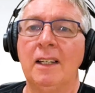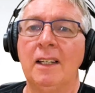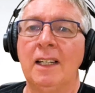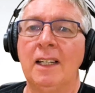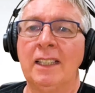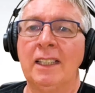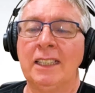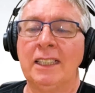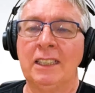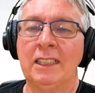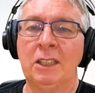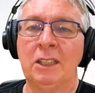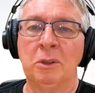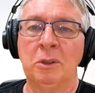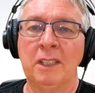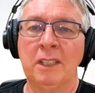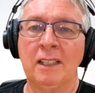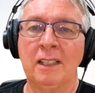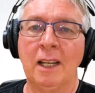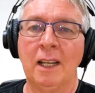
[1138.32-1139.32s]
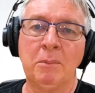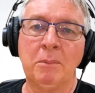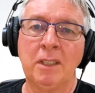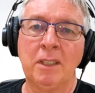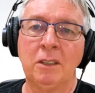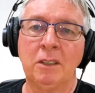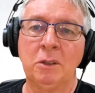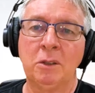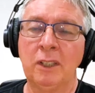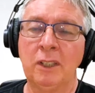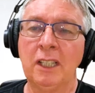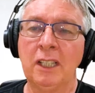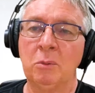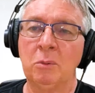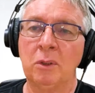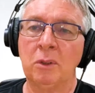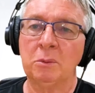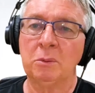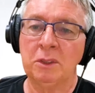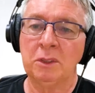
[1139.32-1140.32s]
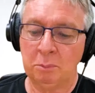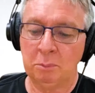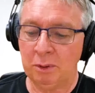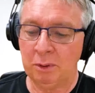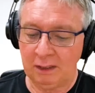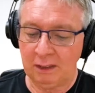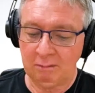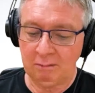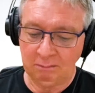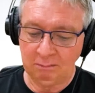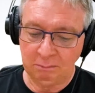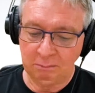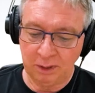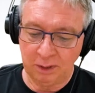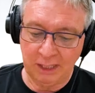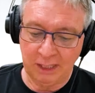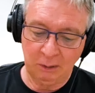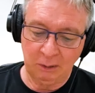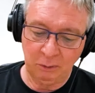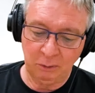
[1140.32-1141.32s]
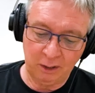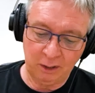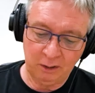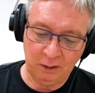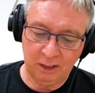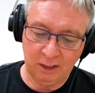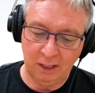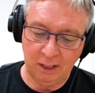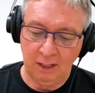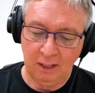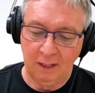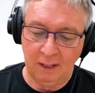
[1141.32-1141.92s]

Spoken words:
And next thing you get all these lumps in your drinking water, which is pretty gross.